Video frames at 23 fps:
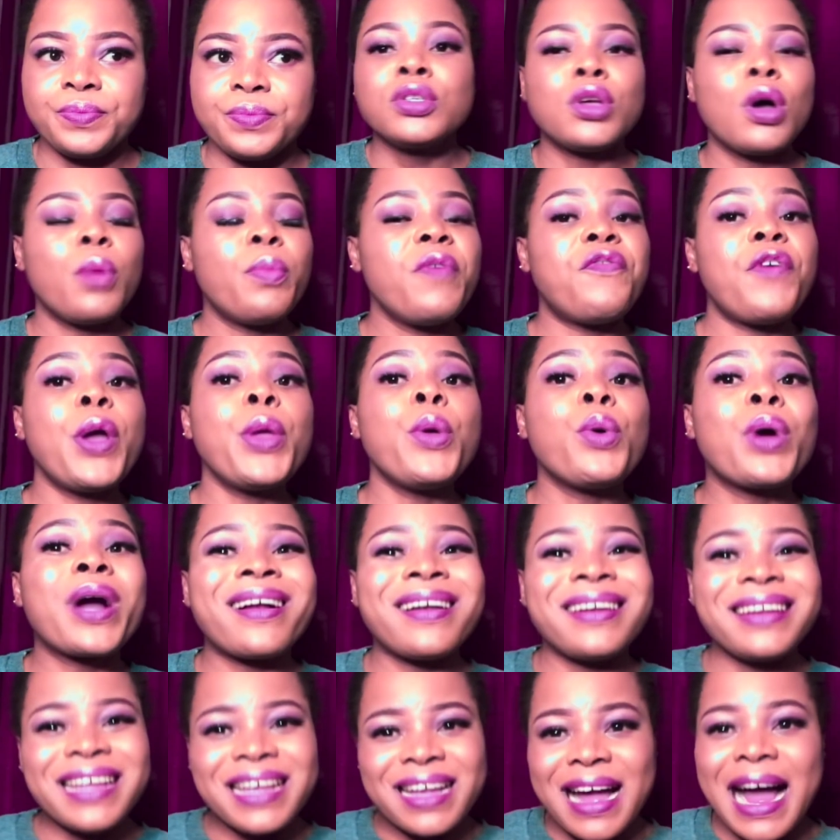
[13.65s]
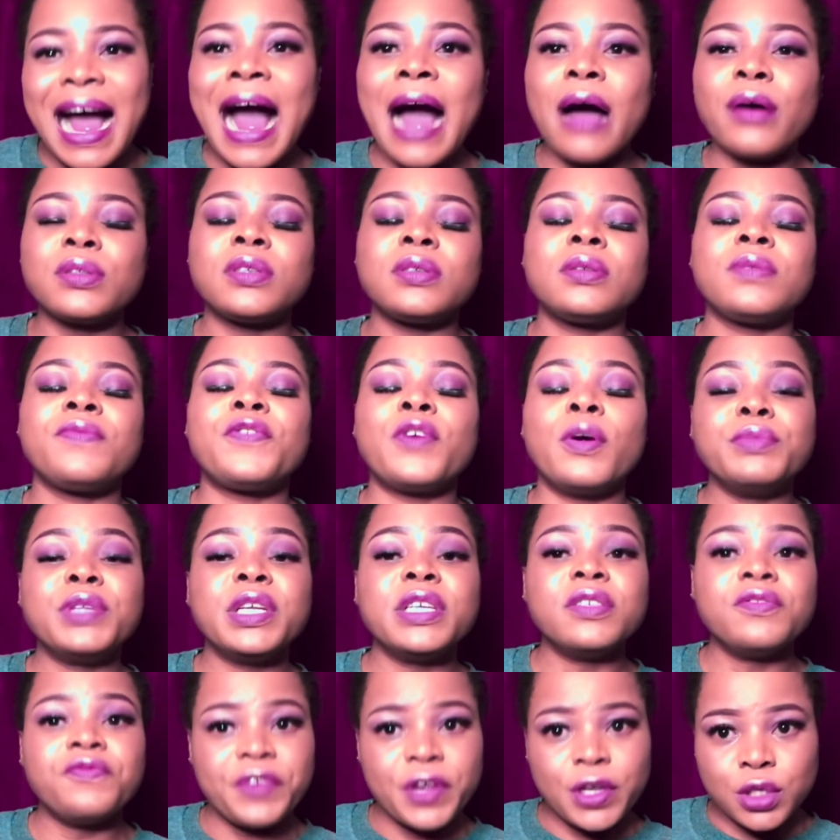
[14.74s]
So before you click out from
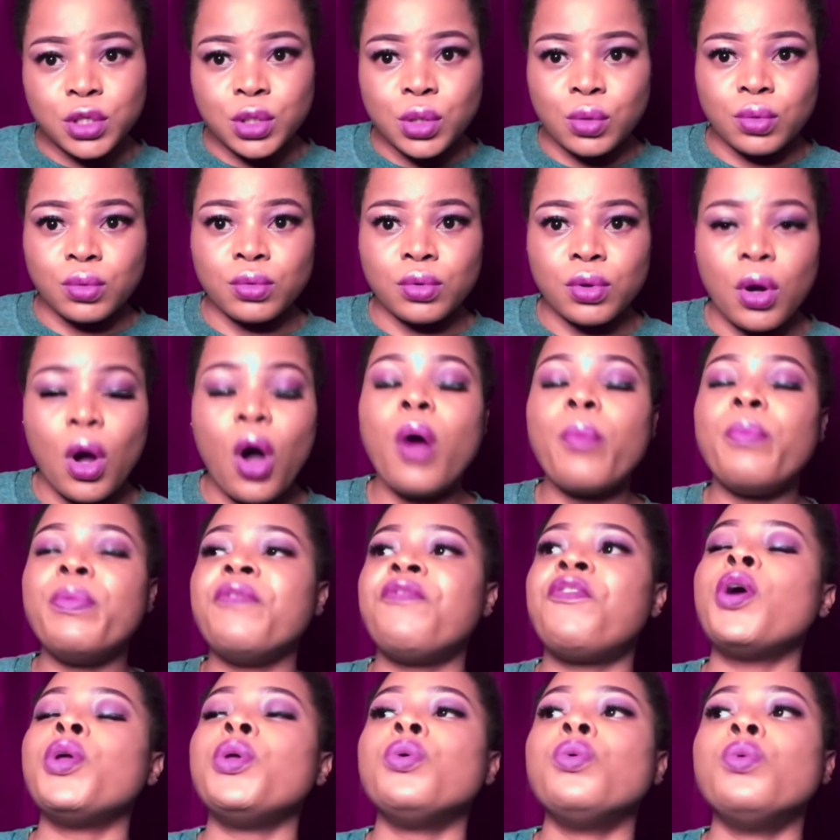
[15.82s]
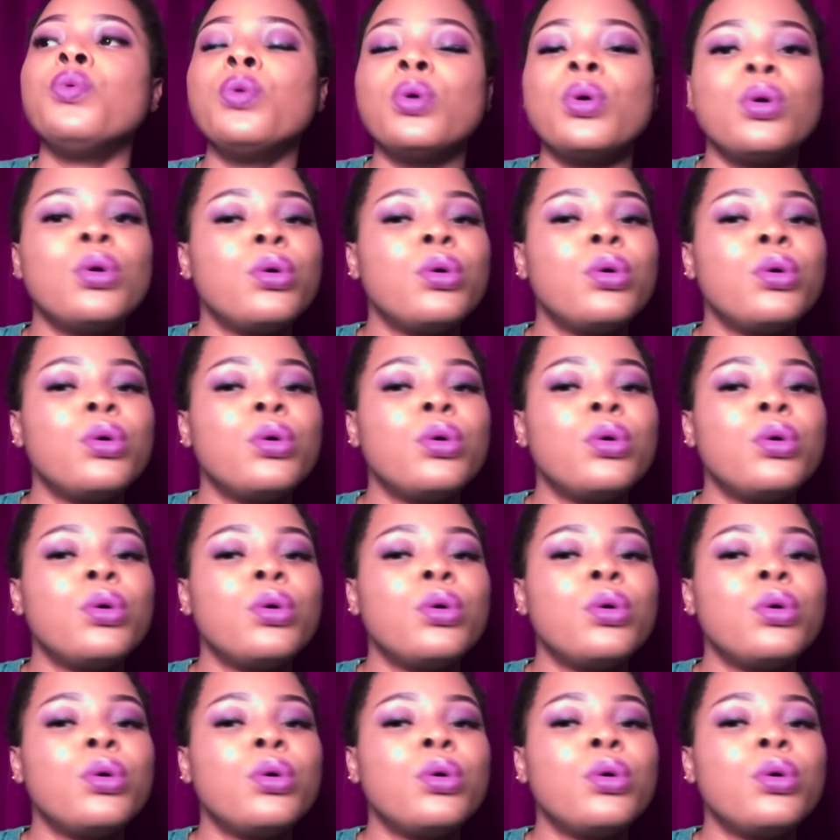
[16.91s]
this video, or before you